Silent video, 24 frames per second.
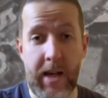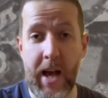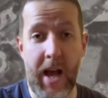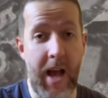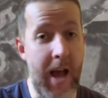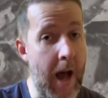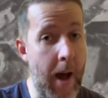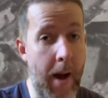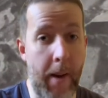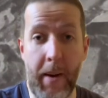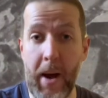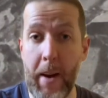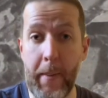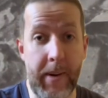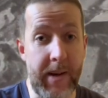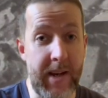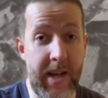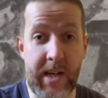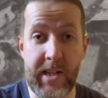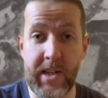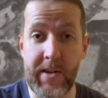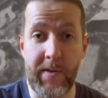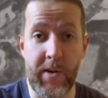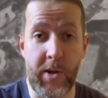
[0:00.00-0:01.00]
have happy
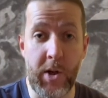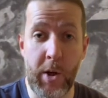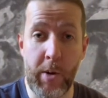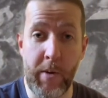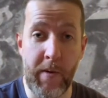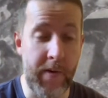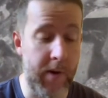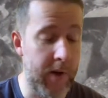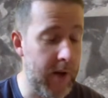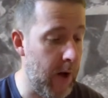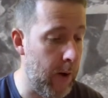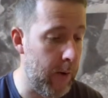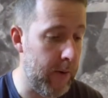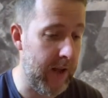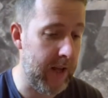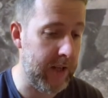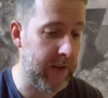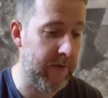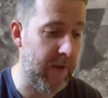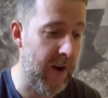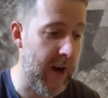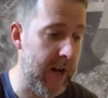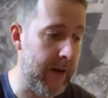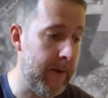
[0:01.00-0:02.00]
days if you do. If you don't, that's
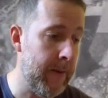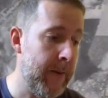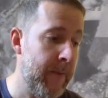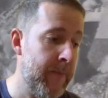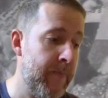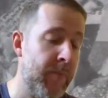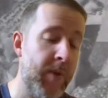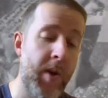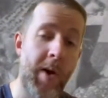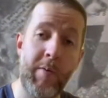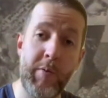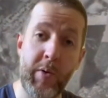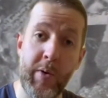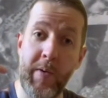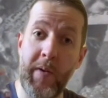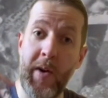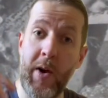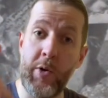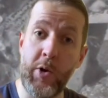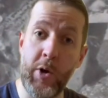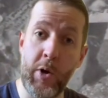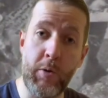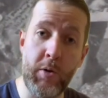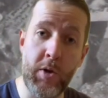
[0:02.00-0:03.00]
fine. Obviously, if you
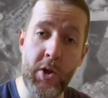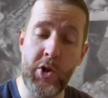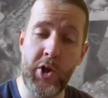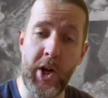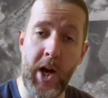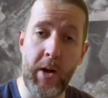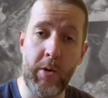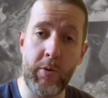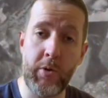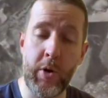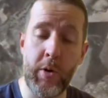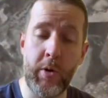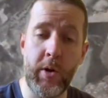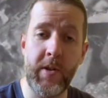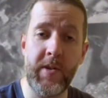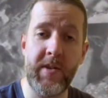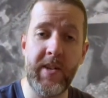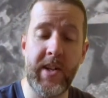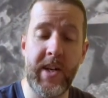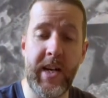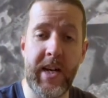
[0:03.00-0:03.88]
are new to the channel, do consider